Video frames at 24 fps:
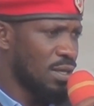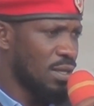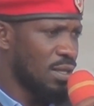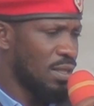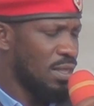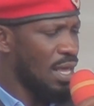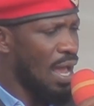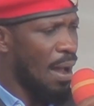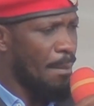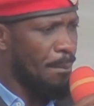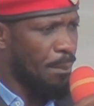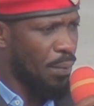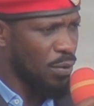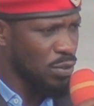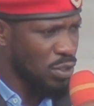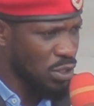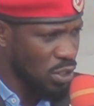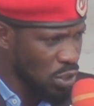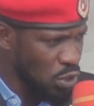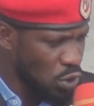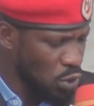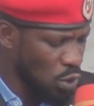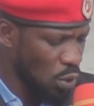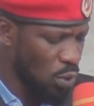their
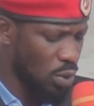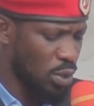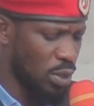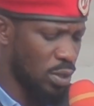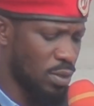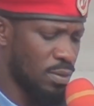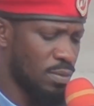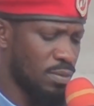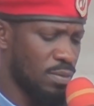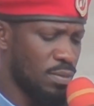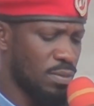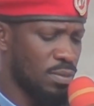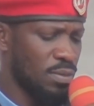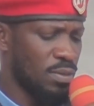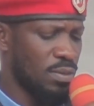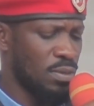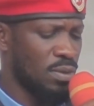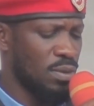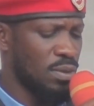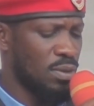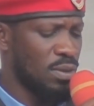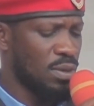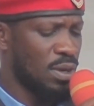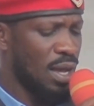position
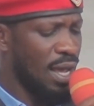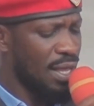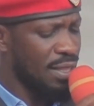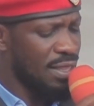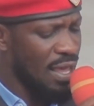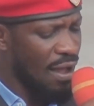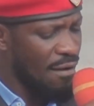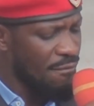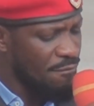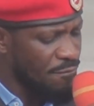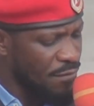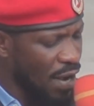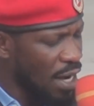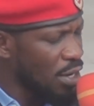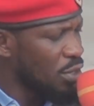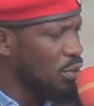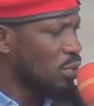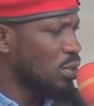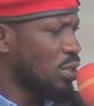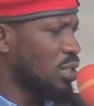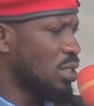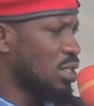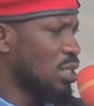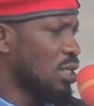and their
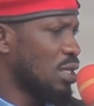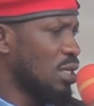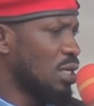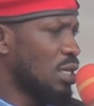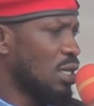values